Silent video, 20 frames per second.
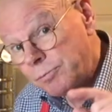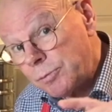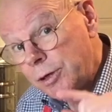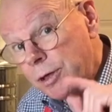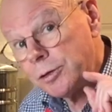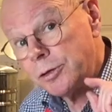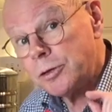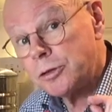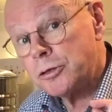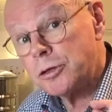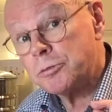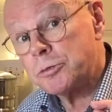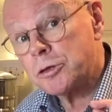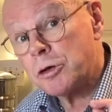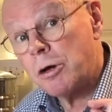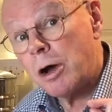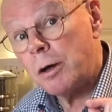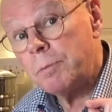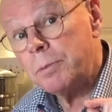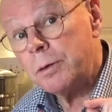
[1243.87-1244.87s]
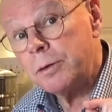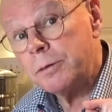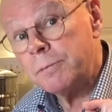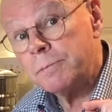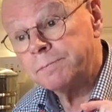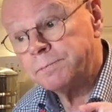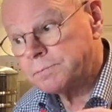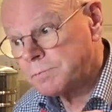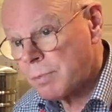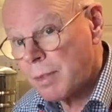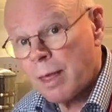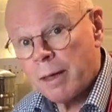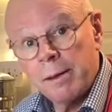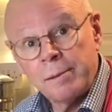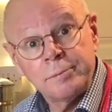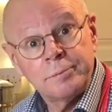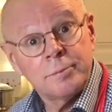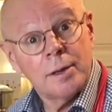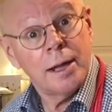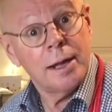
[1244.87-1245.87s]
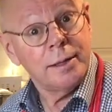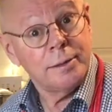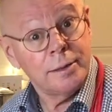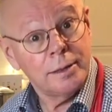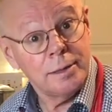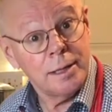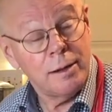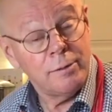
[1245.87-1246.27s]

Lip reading: hit the subscribe button and